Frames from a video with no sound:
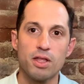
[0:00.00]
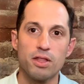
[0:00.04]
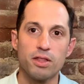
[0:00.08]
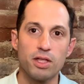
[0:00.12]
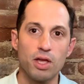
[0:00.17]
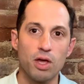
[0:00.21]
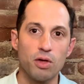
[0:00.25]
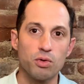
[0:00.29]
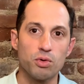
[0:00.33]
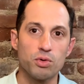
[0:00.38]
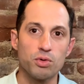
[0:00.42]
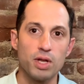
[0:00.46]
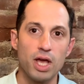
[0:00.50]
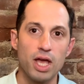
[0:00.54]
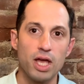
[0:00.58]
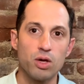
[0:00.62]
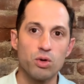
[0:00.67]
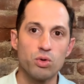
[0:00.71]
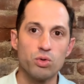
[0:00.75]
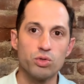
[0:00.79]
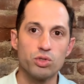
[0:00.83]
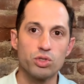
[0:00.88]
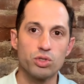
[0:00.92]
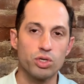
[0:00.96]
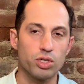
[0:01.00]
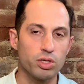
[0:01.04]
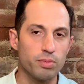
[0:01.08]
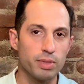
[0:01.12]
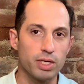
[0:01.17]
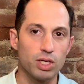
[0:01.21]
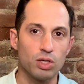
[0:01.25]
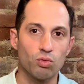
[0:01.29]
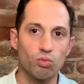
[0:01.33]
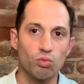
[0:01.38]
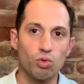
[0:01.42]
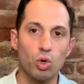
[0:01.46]
the other day who's going to
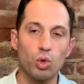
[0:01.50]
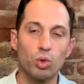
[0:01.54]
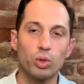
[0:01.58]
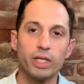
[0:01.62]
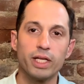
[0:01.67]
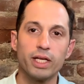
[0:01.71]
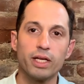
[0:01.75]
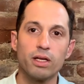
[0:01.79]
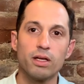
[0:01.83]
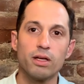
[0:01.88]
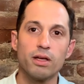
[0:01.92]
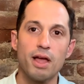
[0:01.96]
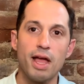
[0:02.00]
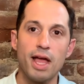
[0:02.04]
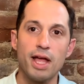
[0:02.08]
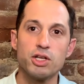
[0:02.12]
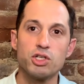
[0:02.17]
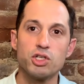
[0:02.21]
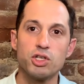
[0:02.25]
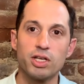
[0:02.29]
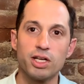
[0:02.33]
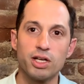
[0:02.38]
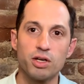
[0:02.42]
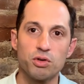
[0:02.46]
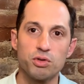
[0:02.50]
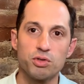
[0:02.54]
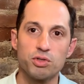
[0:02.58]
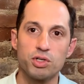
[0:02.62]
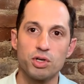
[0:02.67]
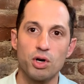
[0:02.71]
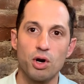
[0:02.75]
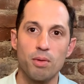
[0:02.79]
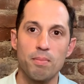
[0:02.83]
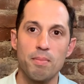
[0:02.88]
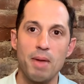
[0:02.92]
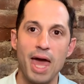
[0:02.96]
be enrolling engineers in
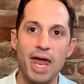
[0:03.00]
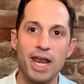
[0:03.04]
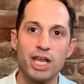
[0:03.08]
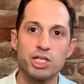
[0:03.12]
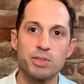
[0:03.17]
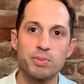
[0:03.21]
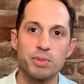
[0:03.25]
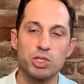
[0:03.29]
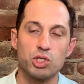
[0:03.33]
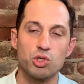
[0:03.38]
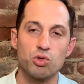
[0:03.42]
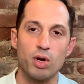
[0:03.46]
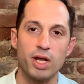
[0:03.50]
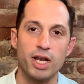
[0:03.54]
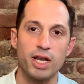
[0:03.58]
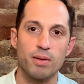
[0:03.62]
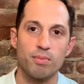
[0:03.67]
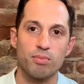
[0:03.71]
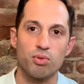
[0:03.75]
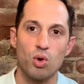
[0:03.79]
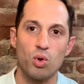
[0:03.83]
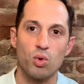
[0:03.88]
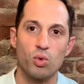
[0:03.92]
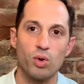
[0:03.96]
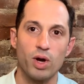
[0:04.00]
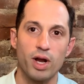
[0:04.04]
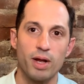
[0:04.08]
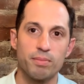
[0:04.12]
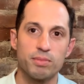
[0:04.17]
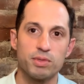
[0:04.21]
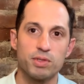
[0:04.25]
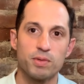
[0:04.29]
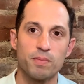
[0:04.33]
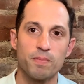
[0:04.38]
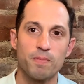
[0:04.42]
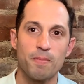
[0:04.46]
our management training
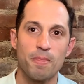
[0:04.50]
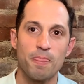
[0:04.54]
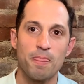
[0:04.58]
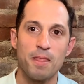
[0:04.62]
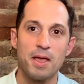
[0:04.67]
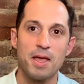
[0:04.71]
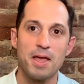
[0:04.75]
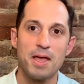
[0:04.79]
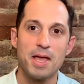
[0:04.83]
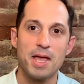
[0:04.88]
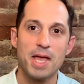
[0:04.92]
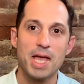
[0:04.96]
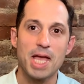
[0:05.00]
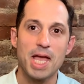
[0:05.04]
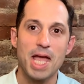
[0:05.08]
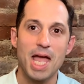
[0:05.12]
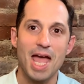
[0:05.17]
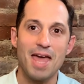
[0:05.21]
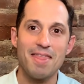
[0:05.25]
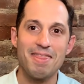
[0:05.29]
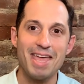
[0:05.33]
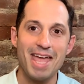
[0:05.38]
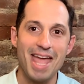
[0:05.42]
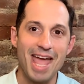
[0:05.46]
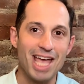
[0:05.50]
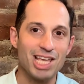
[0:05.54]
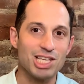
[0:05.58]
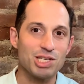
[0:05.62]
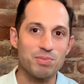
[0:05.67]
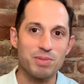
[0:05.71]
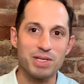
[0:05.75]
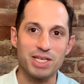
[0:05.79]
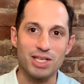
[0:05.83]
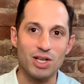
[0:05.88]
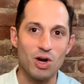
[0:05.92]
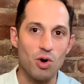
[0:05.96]
programs. And they asked
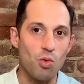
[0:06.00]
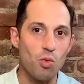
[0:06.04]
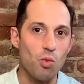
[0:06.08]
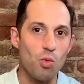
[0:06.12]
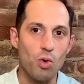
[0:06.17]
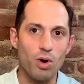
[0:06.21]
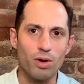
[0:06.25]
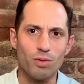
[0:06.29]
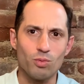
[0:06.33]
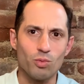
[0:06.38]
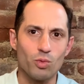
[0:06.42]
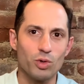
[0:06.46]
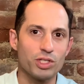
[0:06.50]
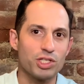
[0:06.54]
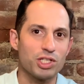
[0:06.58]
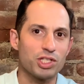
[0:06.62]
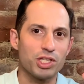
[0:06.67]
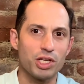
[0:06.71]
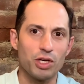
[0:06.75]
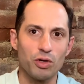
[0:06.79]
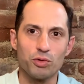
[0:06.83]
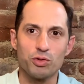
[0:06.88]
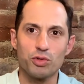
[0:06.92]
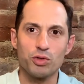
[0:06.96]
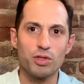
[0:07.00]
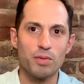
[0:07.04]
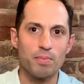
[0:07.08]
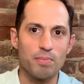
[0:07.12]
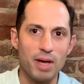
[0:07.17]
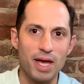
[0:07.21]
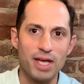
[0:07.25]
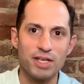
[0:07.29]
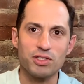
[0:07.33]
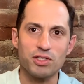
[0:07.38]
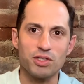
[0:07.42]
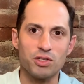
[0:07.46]
me, you know, what, what skills are the
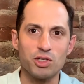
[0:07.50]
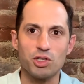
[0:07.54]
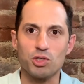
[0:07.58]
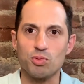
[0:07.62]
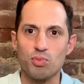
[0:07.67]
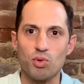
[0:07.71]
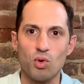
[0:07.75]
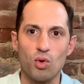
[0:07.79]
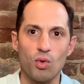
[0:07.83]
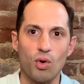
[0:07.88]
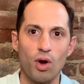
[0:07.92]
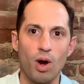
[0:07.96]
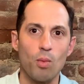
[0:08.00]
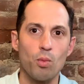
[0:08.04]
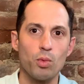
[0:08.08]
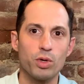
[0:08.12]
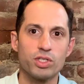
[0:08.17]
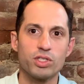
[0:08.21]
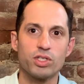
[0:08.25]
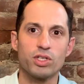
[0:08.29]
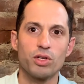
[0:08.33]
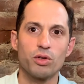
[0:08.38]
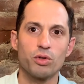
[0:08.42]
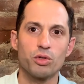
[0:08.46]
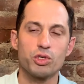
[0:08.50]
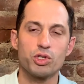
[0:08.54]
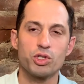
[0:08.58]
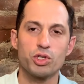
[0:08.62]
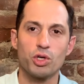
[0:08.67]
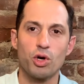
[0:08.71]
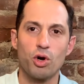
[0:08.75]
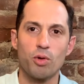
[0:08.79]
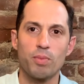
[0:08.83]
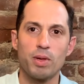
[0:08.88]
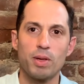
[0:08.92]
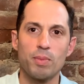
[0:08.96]
best in this program? What skills should
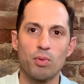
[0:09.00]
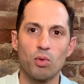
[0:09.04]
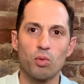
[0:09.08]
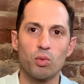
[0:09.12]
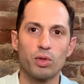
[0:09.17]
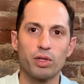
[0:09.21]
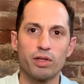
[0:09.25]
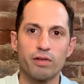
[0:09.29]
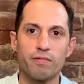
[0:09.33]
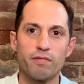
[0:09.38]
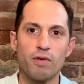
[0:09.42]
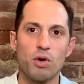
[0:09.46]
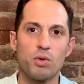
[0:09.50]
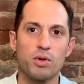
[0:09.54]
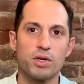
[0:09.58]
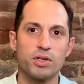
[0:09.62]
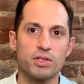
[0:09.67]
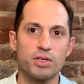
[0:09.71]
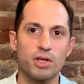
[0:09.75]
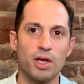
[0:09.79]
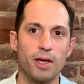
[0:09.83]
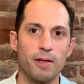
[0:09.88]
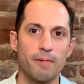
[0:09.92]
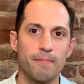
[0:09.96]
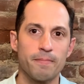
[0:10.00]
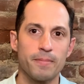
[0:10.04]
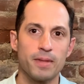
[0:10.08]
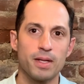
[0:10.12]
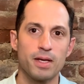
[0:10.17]
our people really focus on?